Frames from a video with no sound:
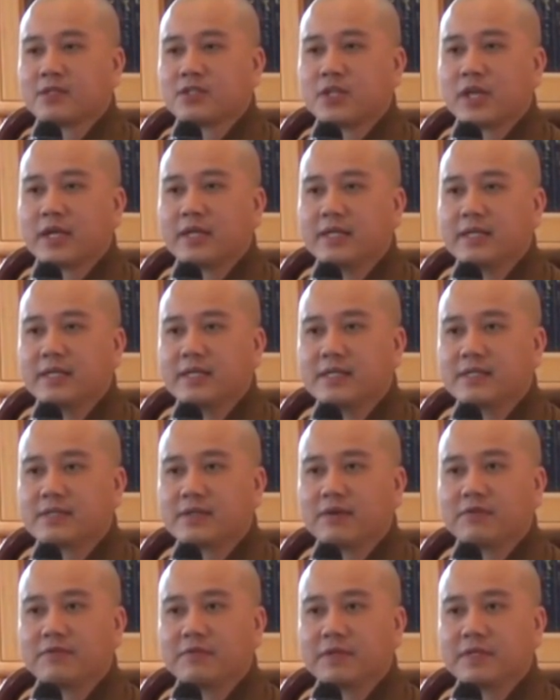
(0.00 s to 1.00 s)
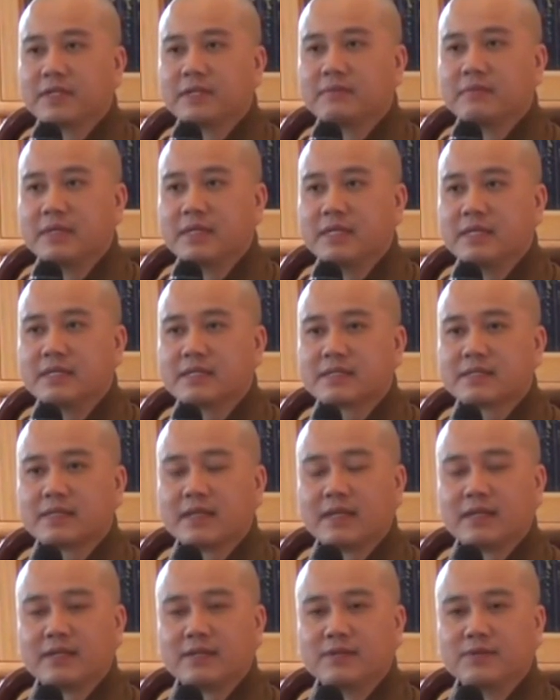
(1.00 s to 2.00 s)
Chinese or
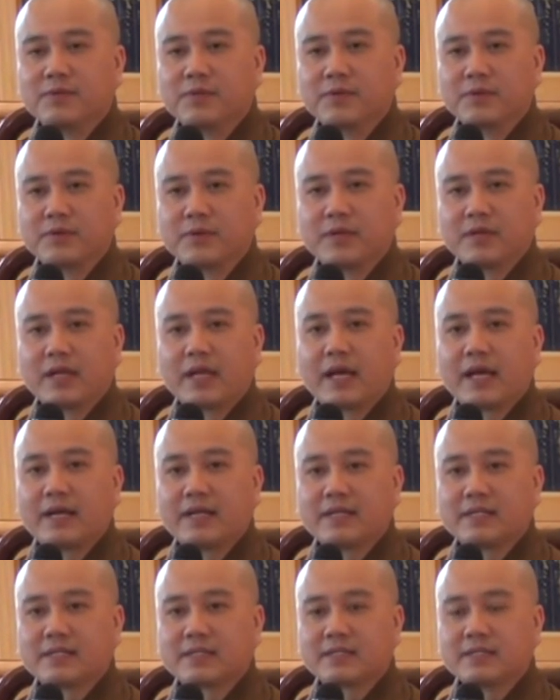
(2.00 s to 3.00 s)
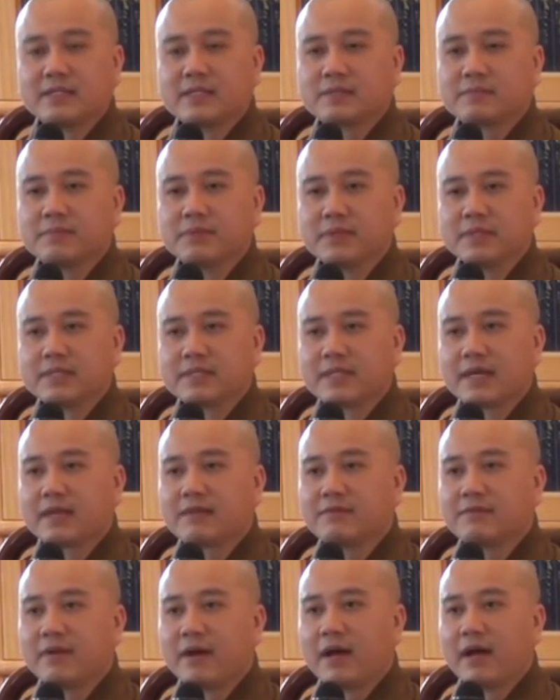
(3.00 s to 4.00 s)
Vietnamese, and you realize this
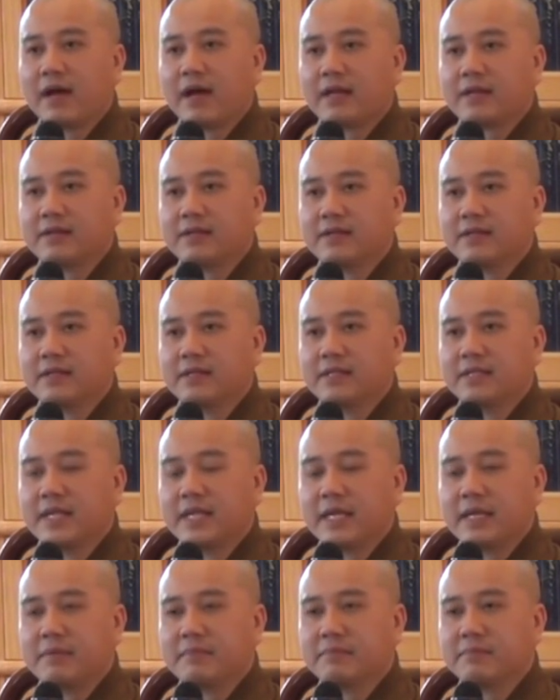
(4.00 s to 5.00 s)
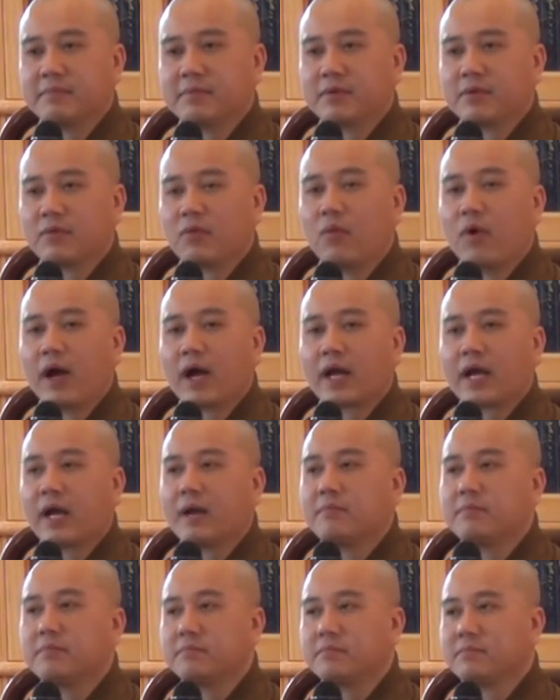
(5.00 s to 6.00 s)
Bodhisattva under the name Quang
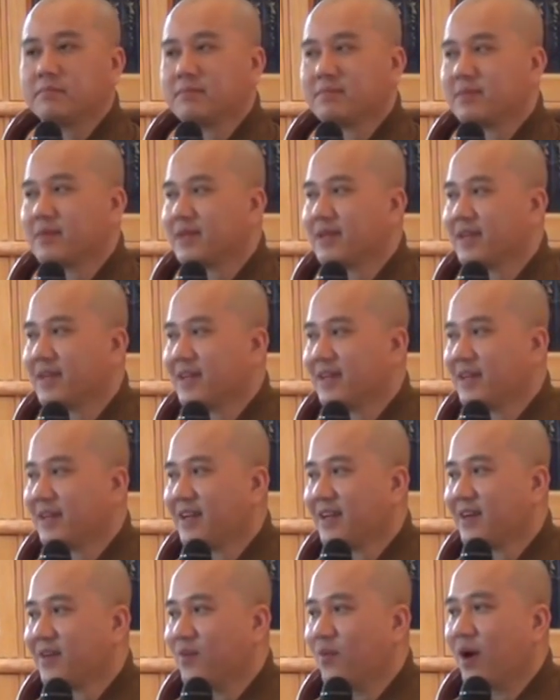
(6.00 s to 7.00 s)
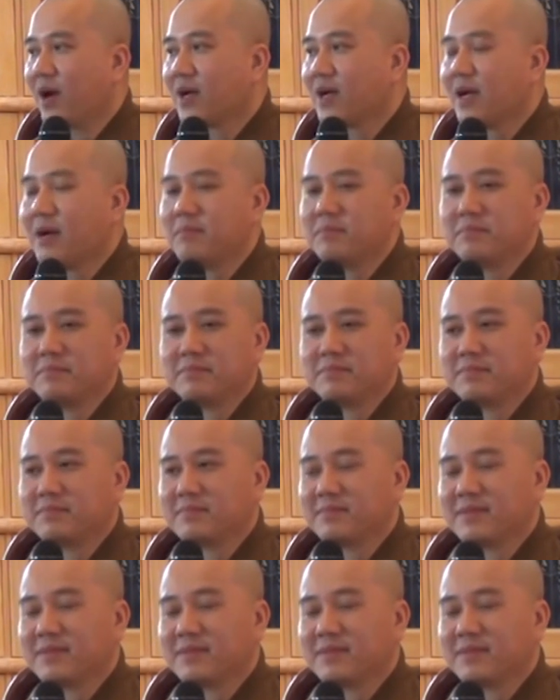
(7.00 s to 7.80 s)
Âm.